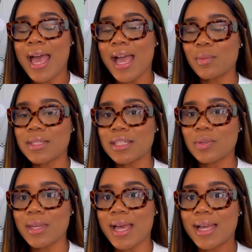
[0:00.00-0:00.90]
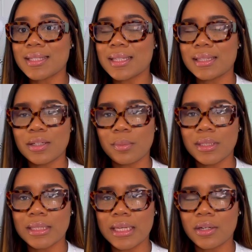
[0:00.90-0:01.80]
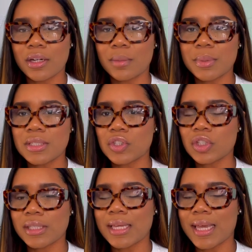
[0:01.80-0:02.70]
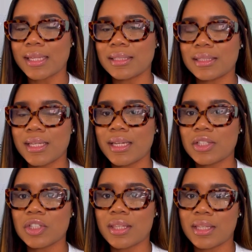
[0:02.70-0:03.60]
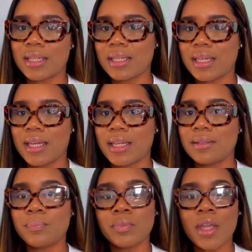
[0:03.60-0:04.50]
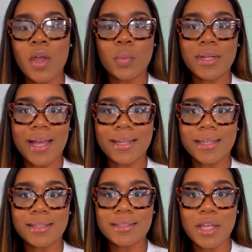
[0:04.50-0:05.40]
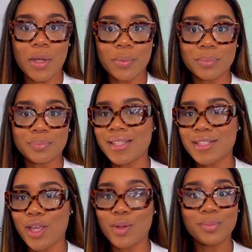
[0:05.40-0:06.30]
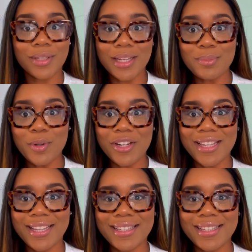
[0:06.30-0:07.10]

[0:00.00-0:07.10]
I will see you guys a little bit later, potentially at lunch, and then again when I get home. So, good morning.